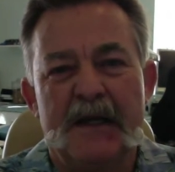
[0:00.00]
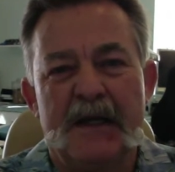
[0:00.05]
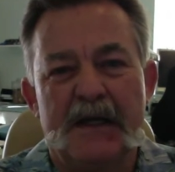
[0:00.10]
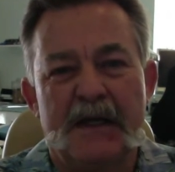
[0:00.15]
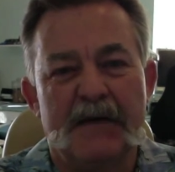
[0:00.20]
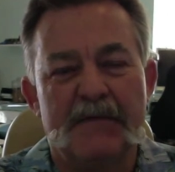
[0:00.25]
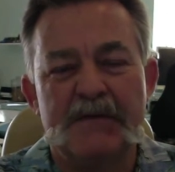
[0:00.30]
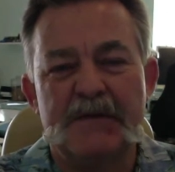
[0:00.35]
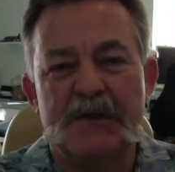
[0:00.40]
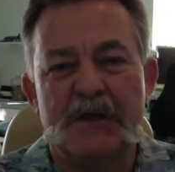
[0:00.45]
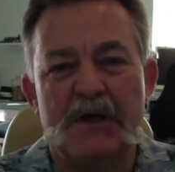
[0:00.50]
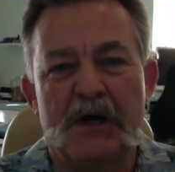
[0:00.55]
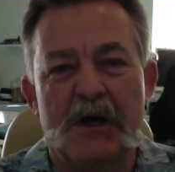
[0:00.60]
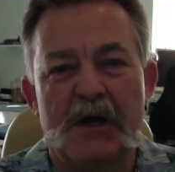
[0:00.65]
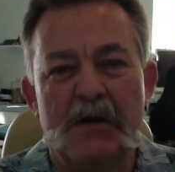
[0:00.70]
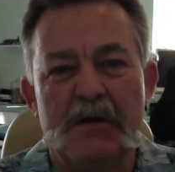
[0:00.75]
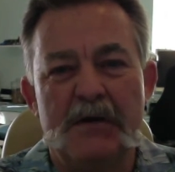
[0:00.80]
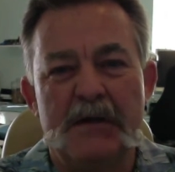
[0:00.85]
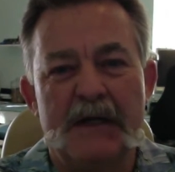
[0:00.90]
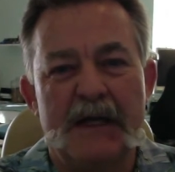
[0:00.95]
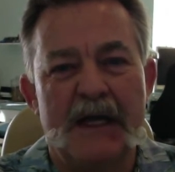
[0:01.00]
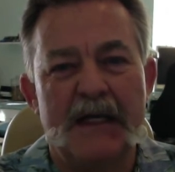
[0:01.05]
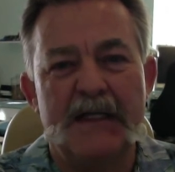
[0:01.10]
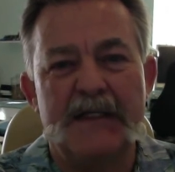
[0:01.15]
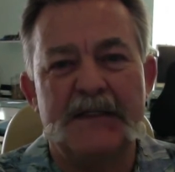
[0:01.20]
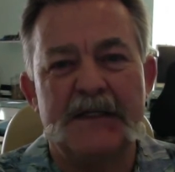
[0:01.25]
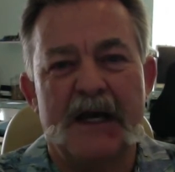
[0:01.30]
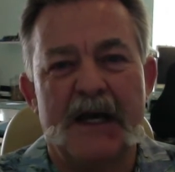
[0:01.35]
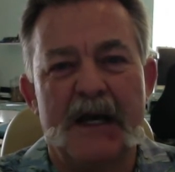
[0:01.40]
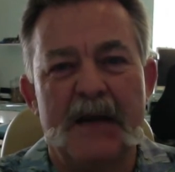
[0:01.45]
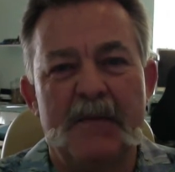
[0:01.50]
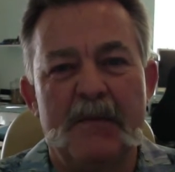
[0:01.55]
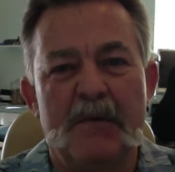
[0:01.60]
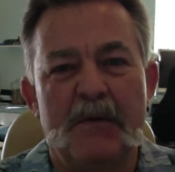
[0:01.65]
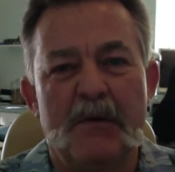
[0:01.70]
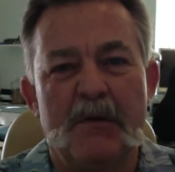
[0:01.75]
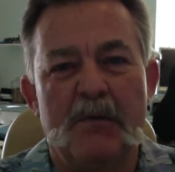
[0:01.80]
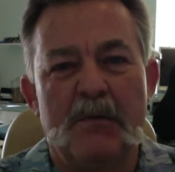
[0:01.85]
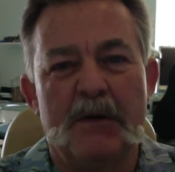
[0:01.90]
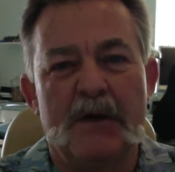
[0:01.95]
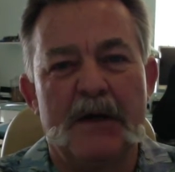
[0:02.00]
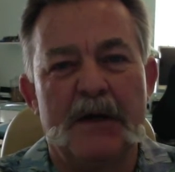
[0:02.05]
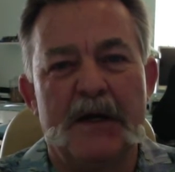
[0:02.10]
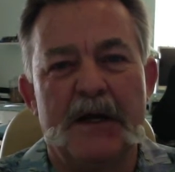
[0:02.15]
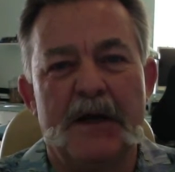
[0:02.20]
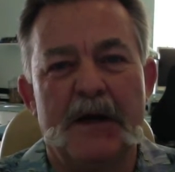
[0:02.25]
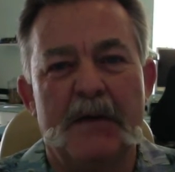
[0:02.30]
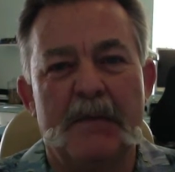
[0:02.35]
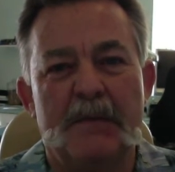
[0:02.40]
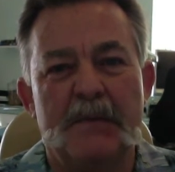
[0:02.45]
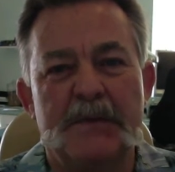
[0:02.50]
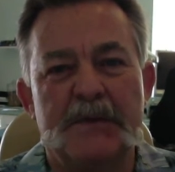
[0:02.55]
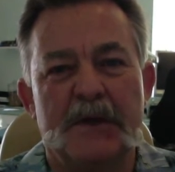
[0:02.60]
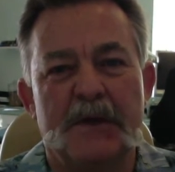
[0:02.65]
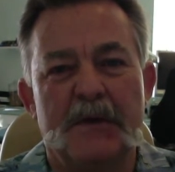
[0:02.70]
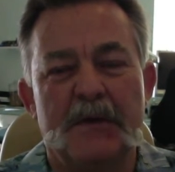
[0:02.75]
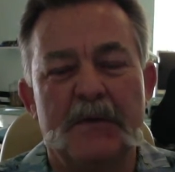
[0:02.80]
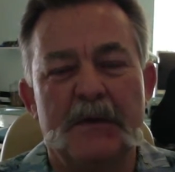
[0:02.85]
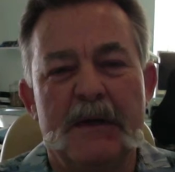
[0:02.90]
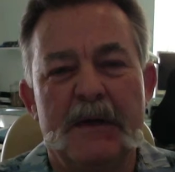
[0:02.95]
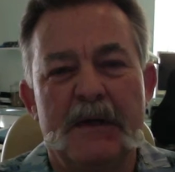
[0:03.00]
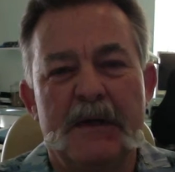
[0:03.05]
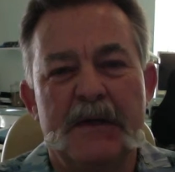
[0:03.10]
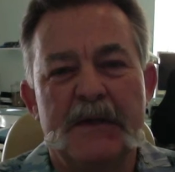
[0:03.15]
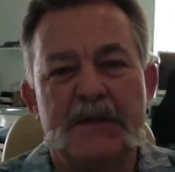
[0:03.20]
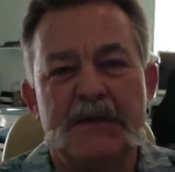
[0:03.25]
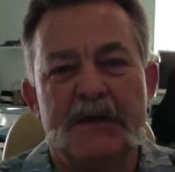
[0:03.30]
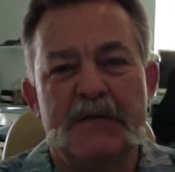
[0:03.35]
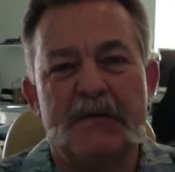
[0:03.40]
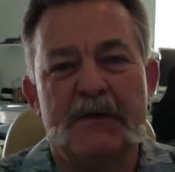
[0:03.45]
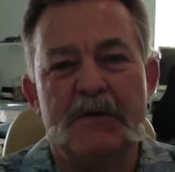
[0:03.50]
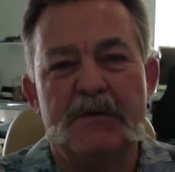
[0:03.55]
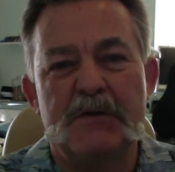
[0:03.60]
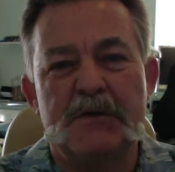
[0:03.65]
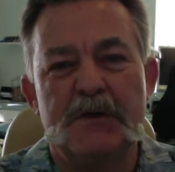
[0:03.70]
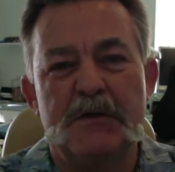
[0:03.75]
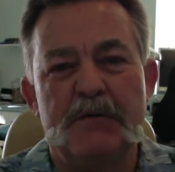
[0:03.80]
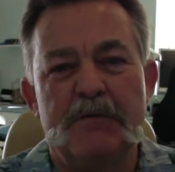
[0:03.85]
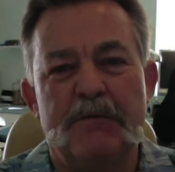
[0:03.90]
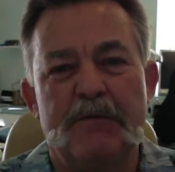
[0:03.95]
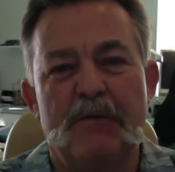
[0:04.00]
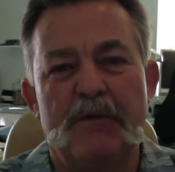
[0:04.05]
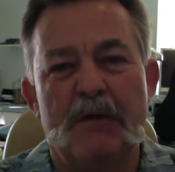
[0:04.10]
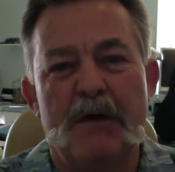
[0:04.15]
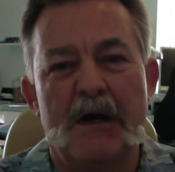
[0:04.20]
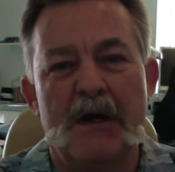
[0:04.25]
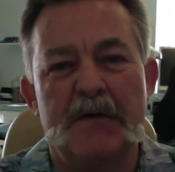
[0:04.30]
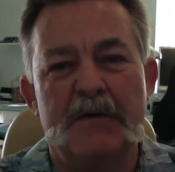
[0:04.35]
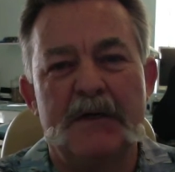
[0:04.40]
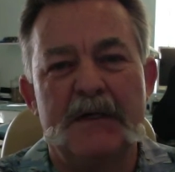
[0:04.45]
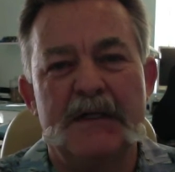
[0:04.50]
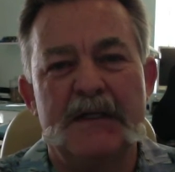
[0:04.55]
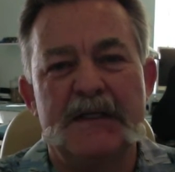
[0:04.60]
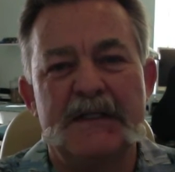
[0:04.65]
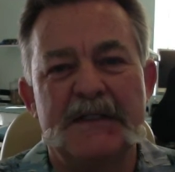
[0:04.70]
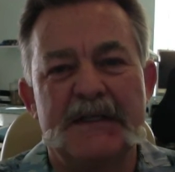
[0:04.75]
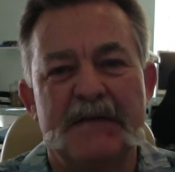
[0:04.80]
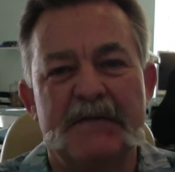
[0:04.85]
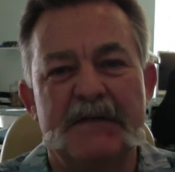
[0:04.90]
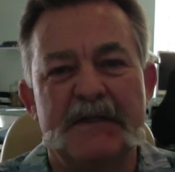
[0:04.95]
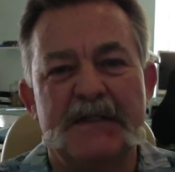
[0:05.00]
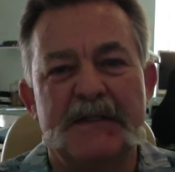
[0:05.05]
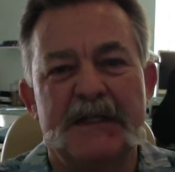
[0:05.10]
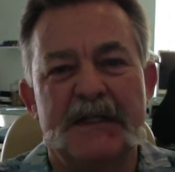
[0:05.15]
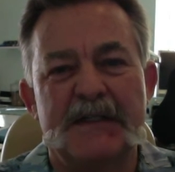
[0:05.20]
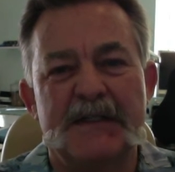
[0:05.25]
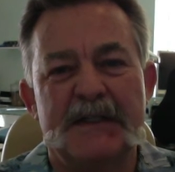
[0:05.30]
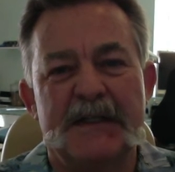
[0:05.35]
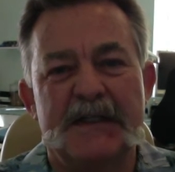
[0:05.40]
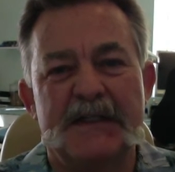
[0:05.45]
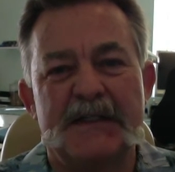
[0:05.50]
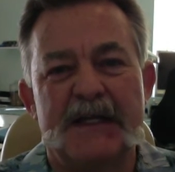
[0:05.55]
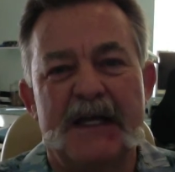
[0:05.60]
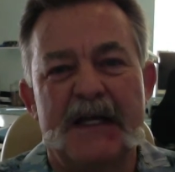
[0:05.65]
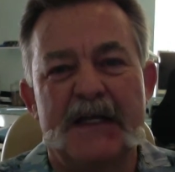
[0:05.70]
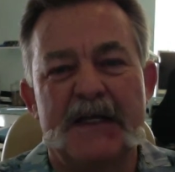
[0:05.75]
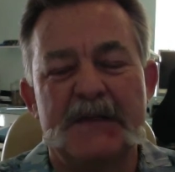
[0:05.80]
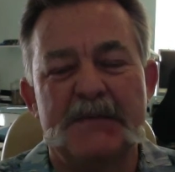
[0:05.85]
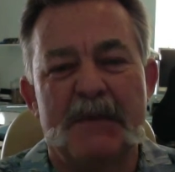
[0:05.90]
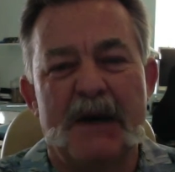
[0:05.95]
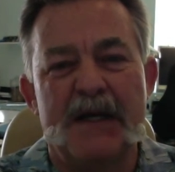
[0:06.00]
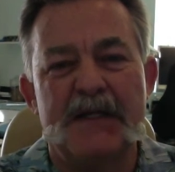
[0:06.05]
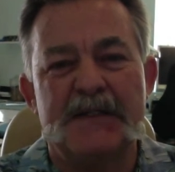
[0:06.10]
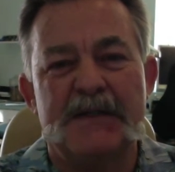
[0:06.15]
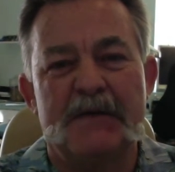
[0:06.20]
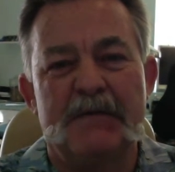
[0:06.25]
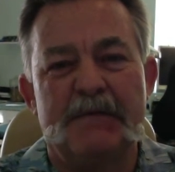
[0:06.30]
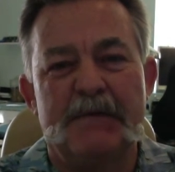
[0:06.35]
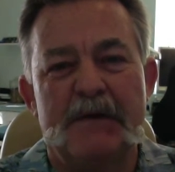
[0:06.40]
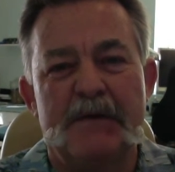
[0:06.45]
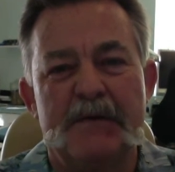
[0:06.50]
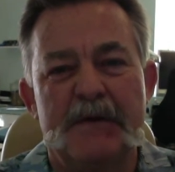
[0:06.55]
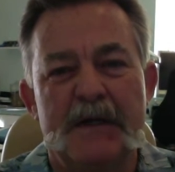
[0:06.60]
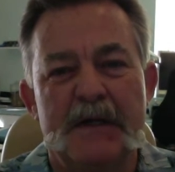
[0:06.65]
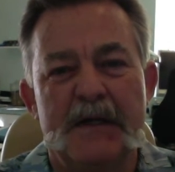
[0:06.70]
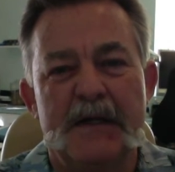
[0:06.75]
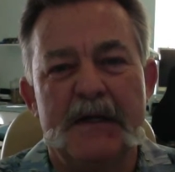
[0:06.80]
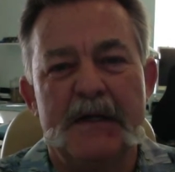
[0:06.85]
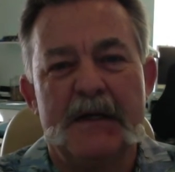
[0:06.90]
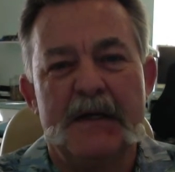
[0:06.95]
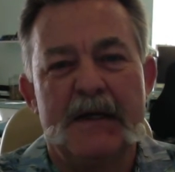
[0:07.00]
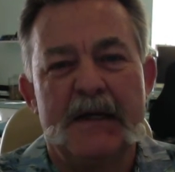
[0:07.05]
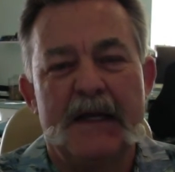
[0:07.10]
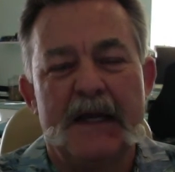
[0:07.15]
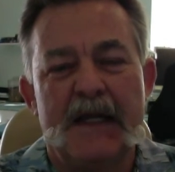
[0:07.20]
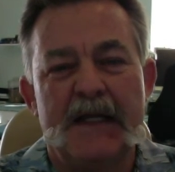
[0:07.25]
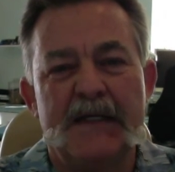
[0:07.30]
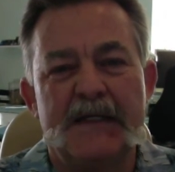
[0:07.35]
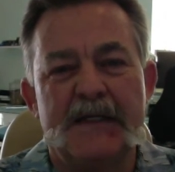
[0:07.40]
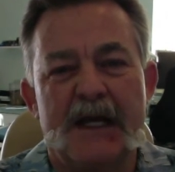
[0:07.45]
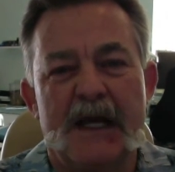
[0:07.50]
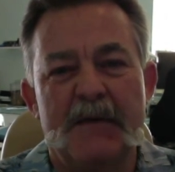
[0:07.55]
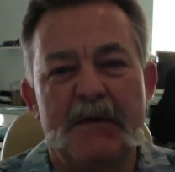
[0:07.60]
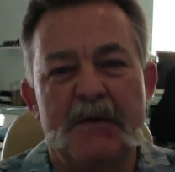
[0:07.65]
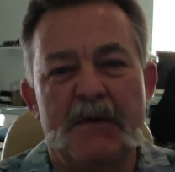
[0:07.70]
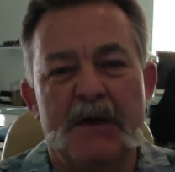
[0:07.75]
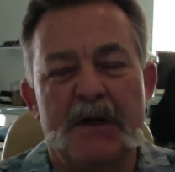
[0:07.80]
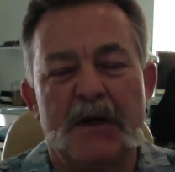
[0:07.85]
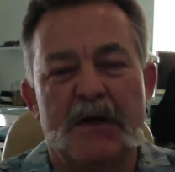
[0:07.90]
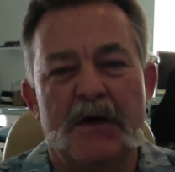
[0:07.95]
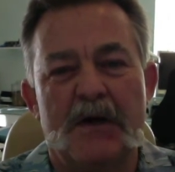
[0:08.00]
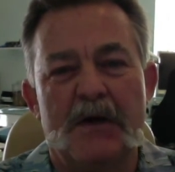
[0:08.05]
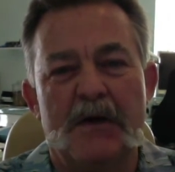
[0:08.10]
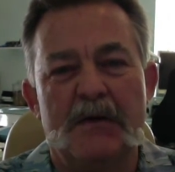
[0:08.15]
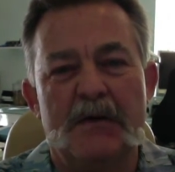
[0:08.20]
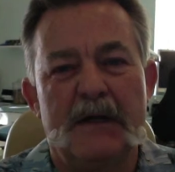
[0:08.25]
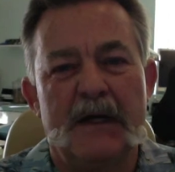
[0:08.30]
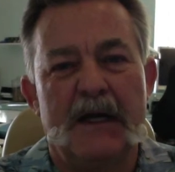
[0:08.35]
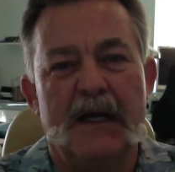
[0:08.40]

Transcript: Give us a call anytime. We're here to help. So 702 400 7668 is my cell phone anytime you want to call.